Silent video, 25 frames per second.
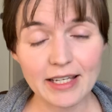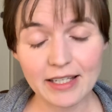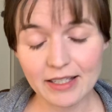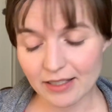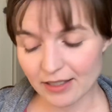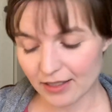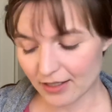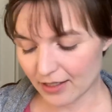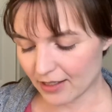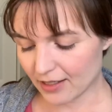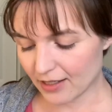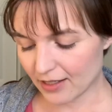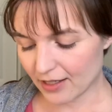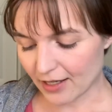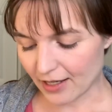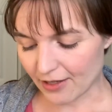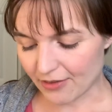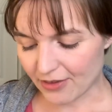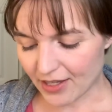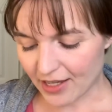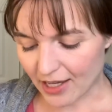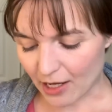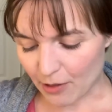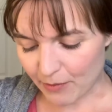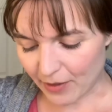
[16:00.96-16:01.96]
I
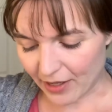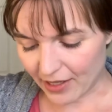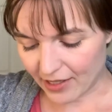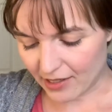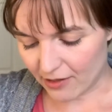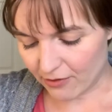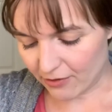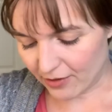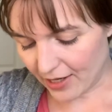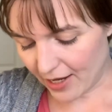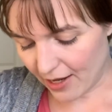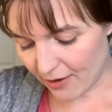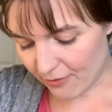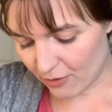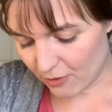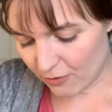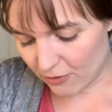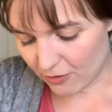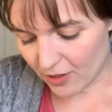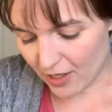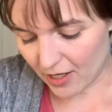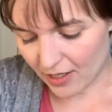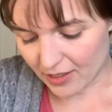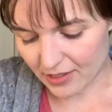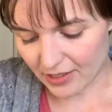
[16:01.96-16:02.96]
think I might even have the
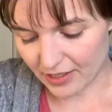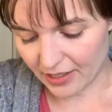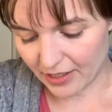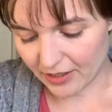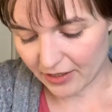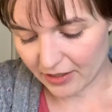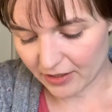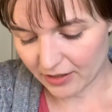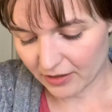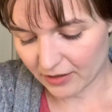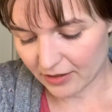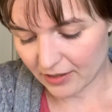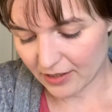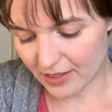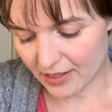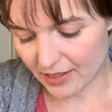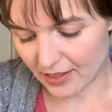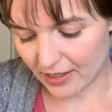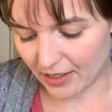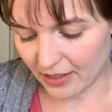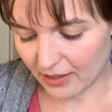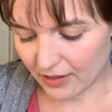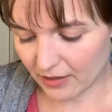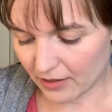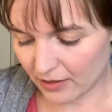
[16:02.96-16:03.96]
floss here. Let's
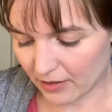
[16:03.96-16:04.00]
see.